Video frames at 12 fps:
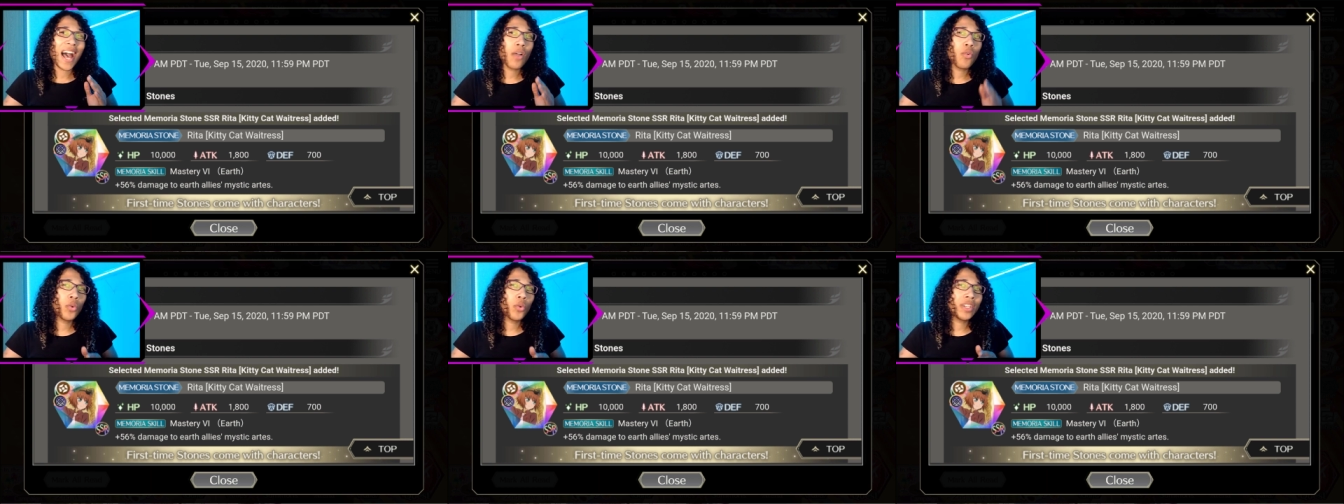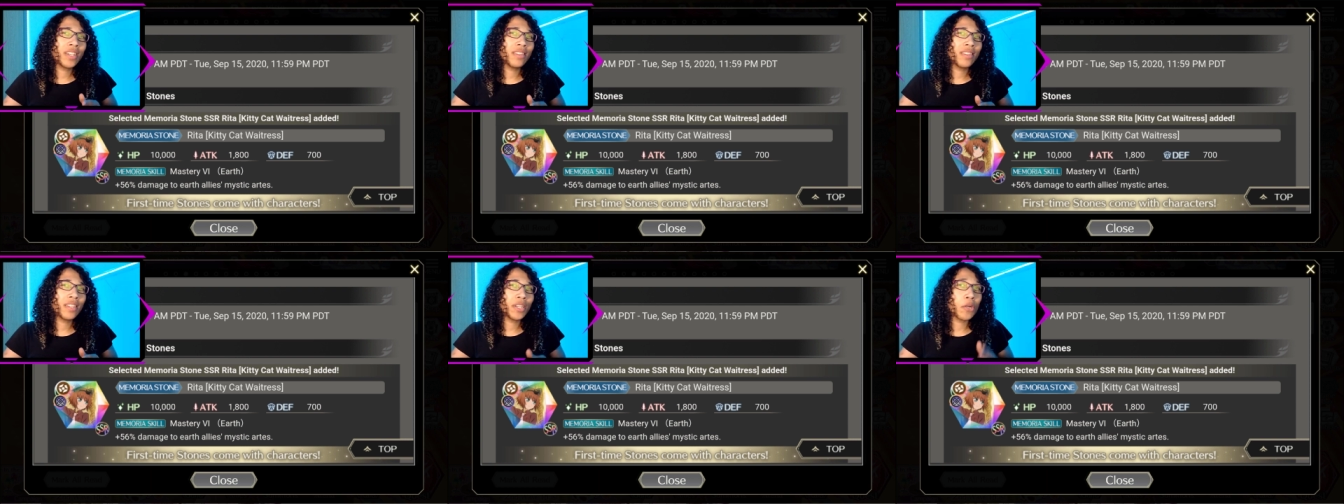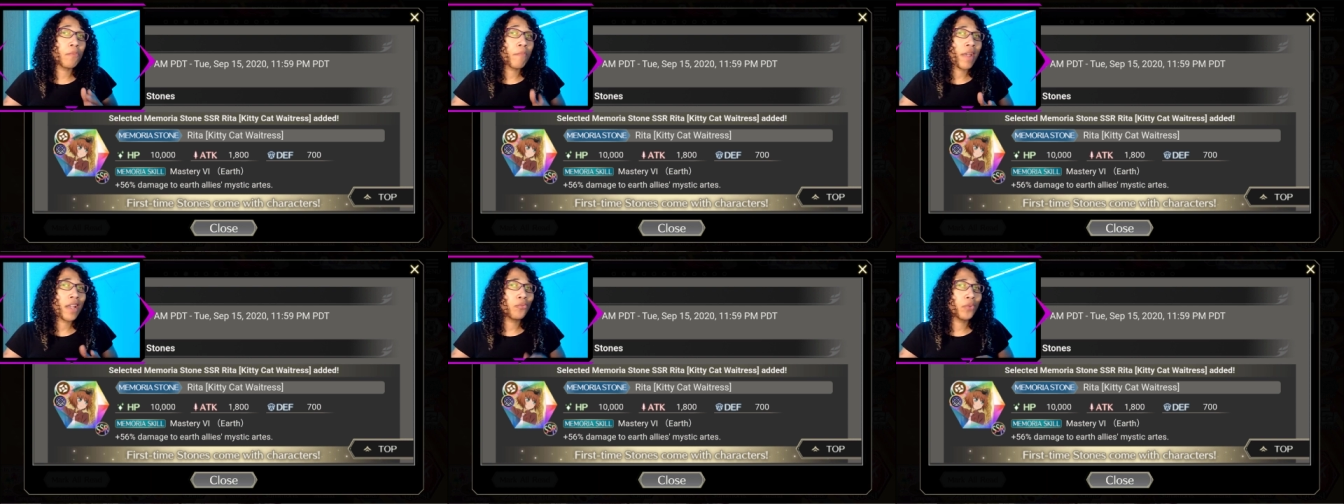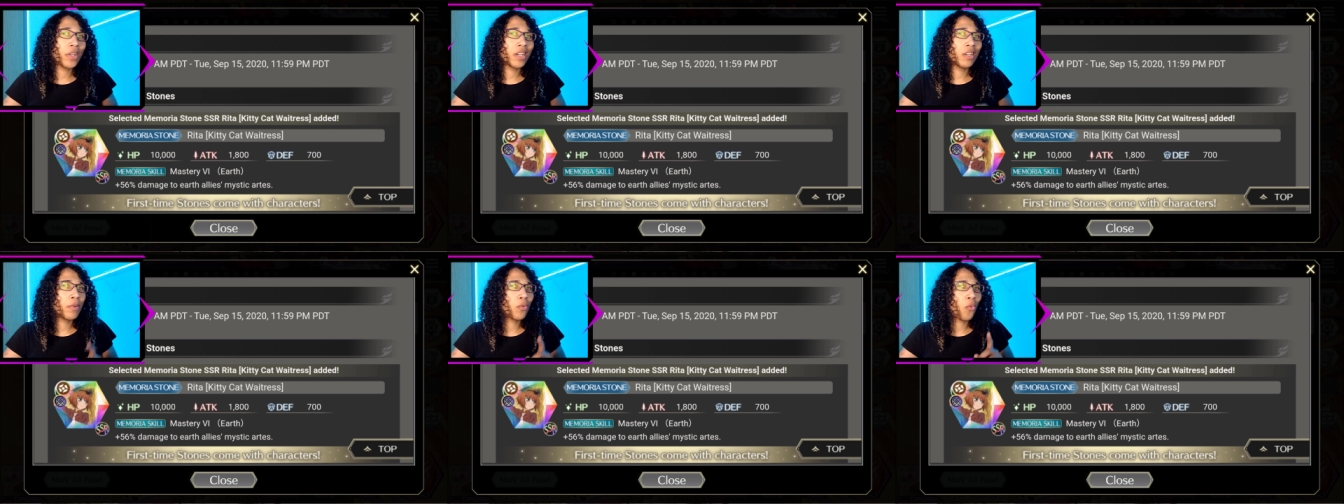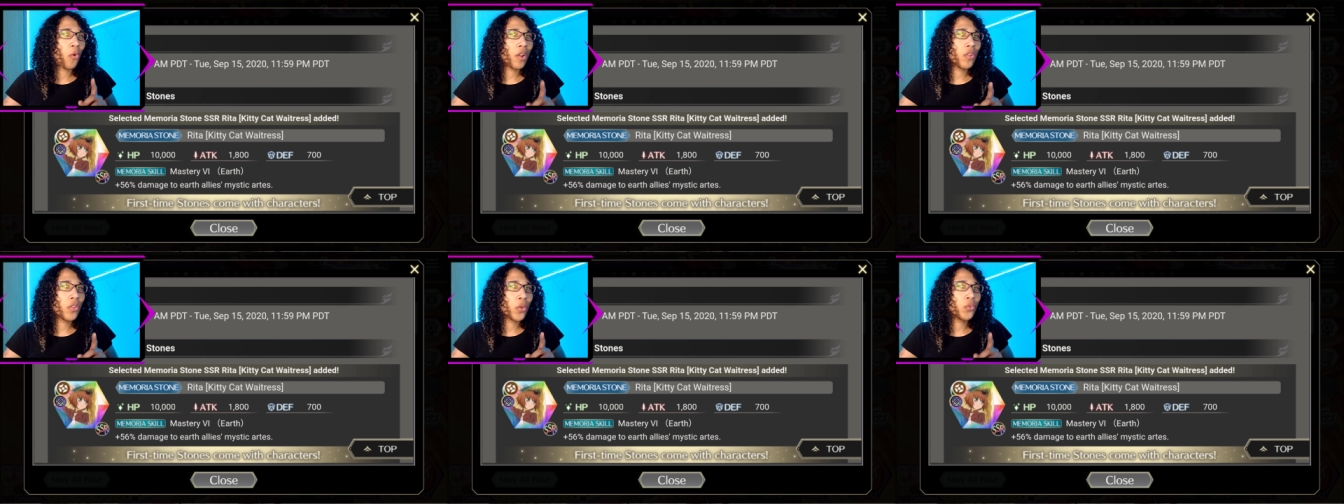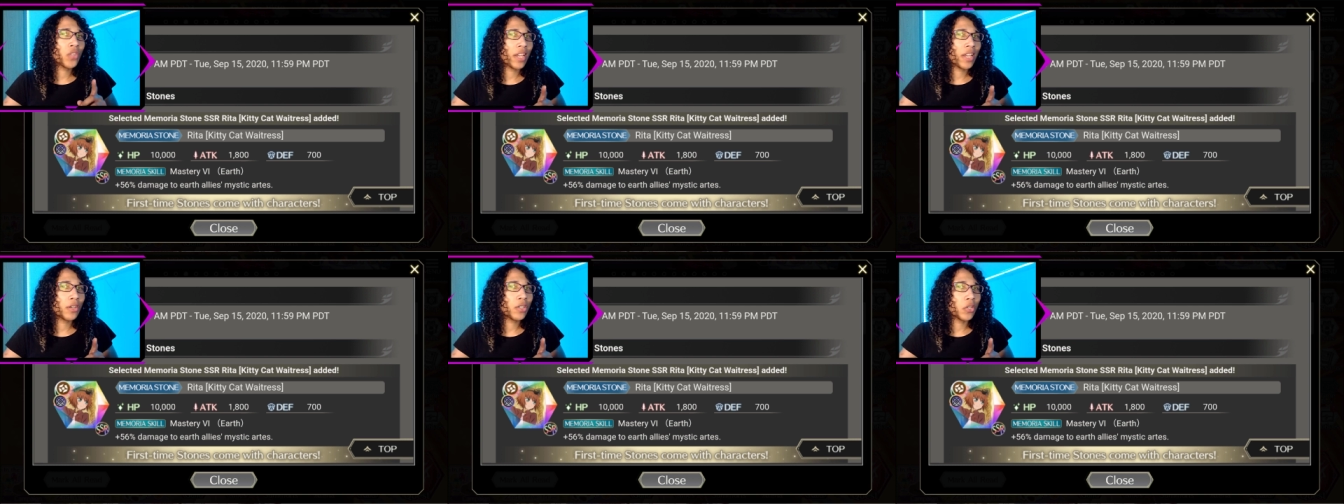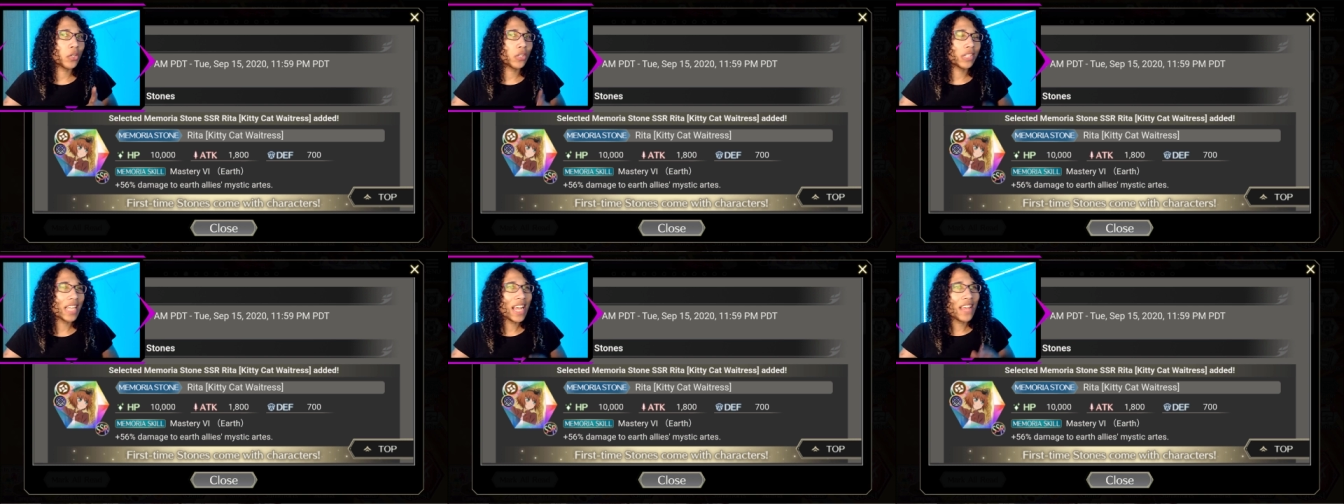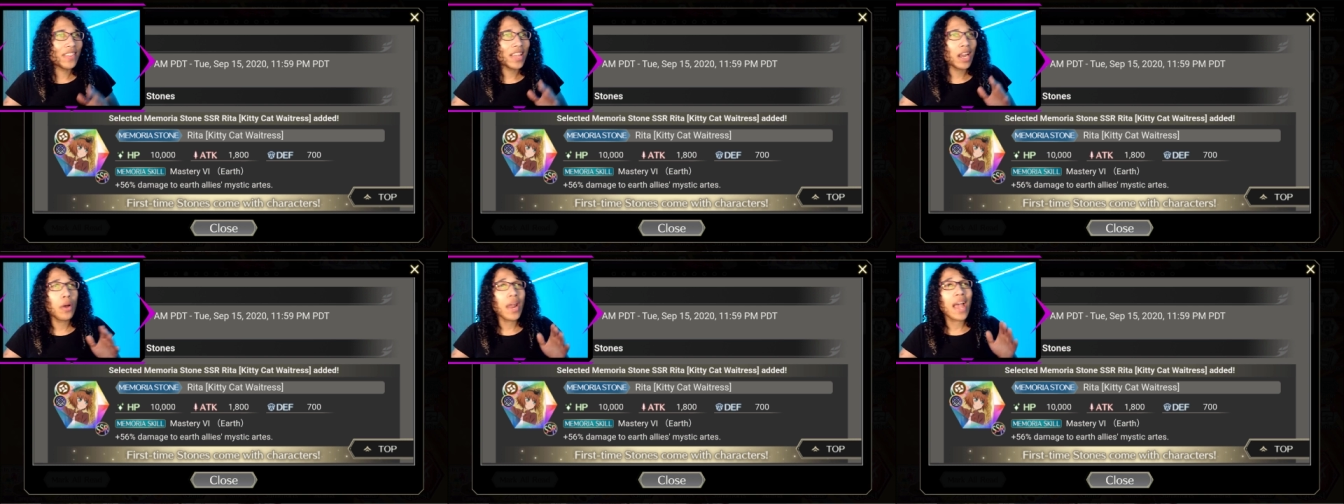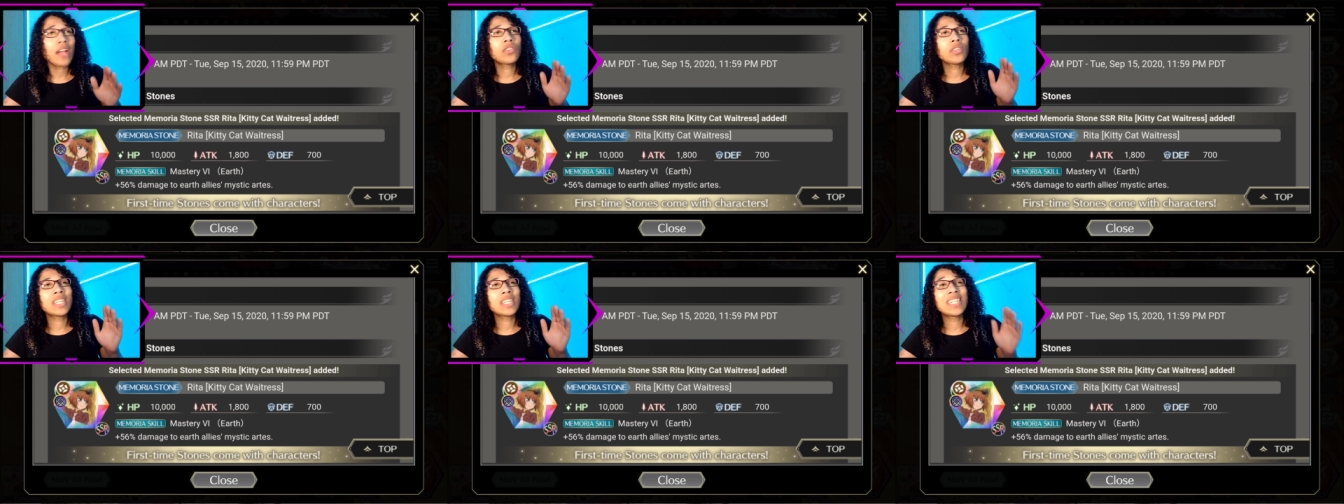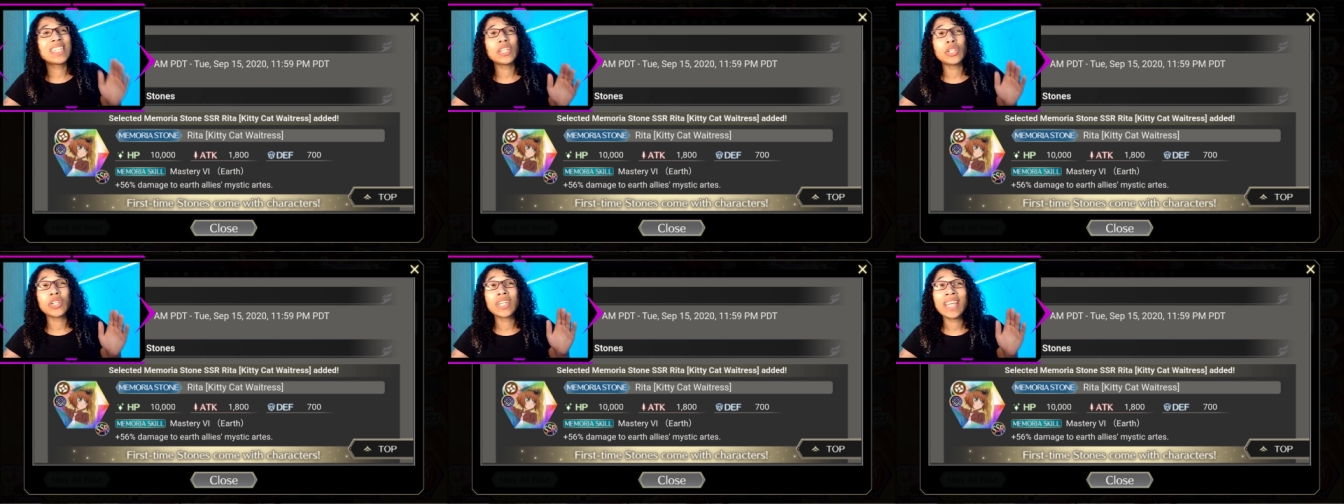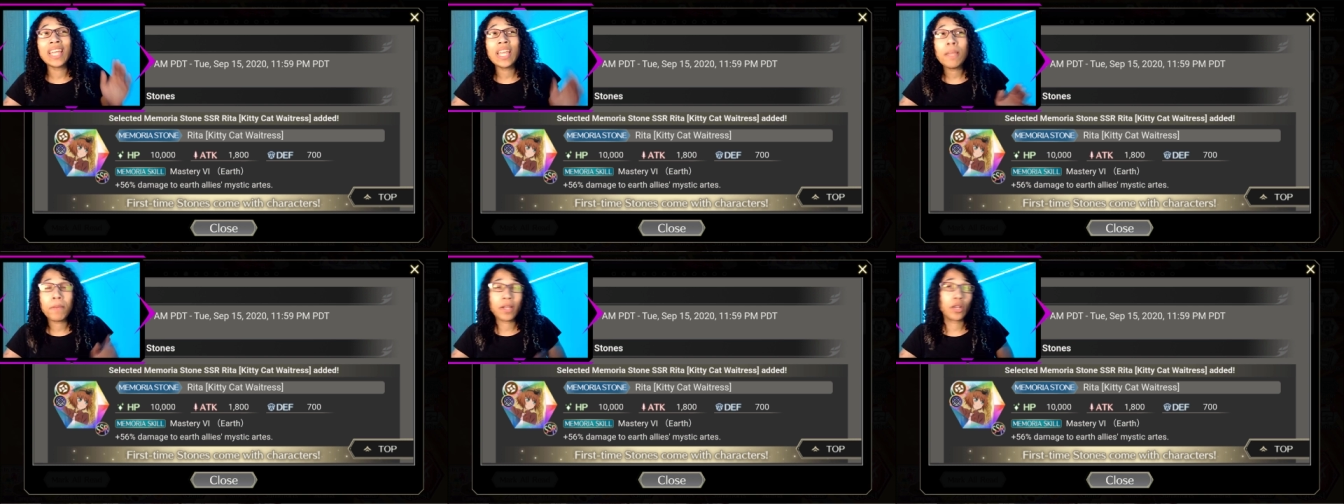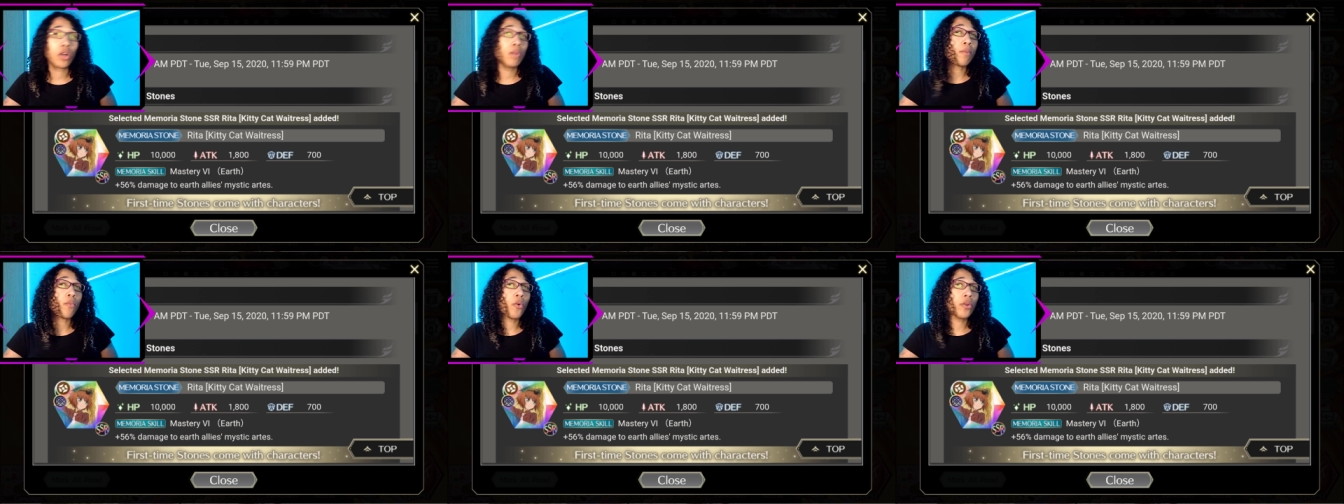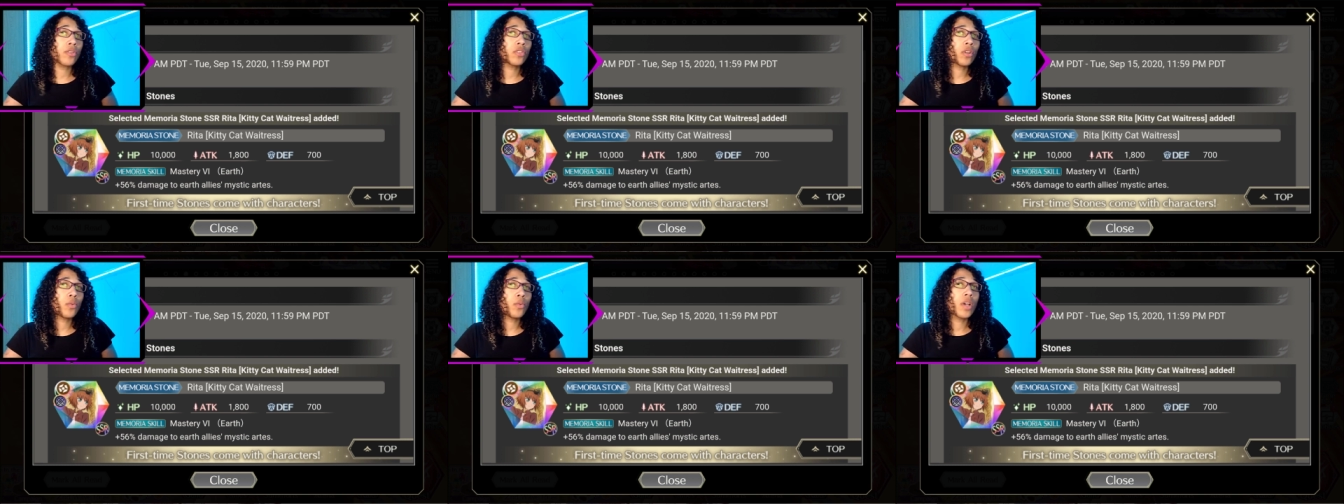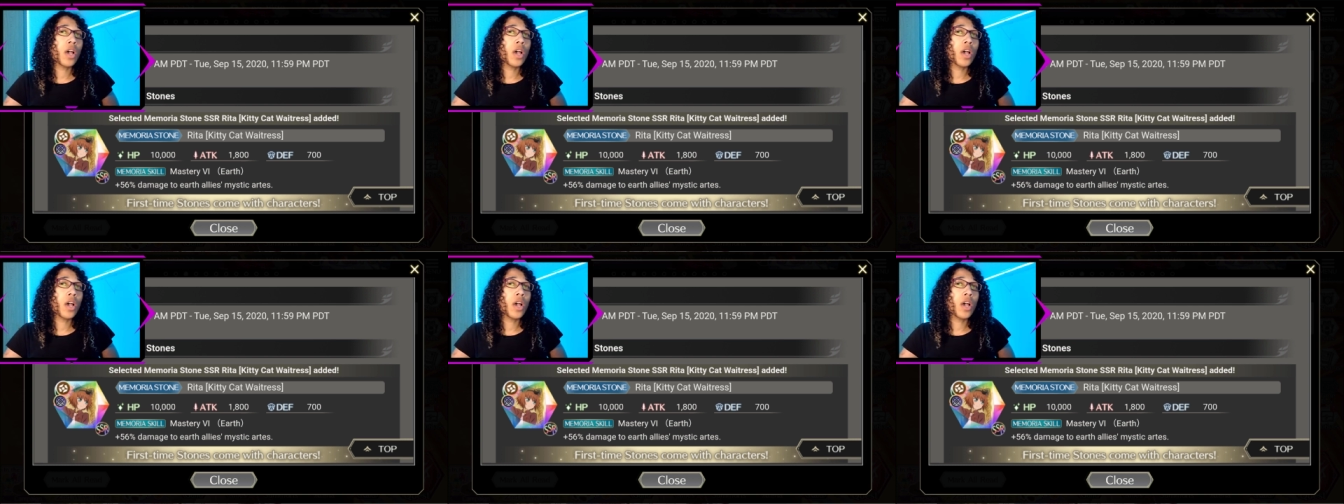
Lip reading: I would consider Maidrita to be one of those characters that I would actually consider keeping her Memoria Stone